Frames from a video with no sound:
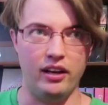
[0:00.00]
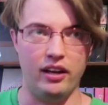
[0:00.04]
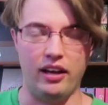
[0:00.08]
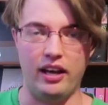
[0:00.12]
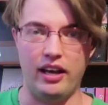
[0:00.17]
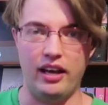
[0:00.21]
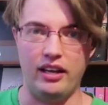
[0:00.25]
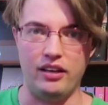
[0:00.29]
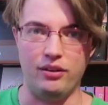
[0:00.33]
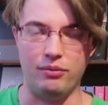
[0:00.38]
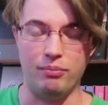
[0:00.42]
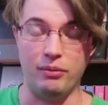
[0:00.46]

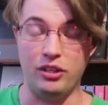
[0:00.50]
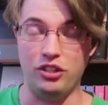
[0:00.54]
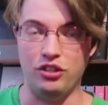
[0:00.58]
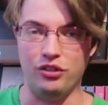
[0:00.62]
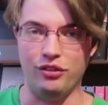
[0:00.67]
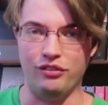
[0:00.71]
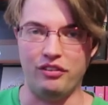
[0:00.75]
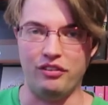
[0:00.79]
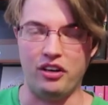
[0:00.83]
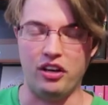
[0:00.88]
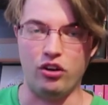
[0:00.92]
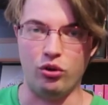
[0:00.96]
a
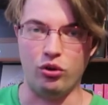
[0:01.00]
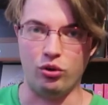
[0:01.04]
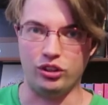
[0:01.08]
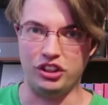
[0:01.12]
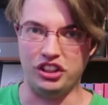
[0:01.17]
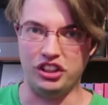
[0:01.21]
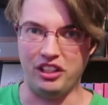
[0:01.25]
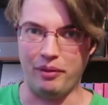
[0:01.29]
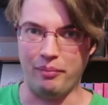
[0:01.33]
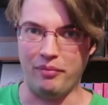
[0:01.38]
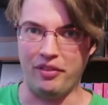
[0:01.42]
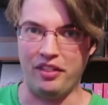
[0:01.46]
maneuver or
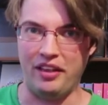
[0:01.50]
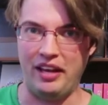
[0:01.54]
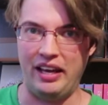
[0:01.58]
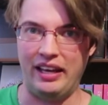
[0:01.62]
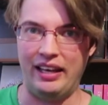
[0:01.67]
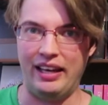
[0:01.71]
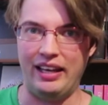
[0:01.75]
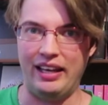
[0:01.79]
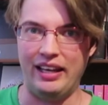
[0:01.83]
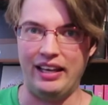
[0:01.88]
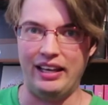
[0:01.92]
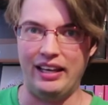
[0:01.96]

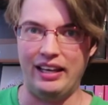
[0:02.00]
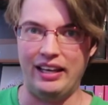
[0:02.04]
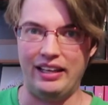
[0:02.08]
something.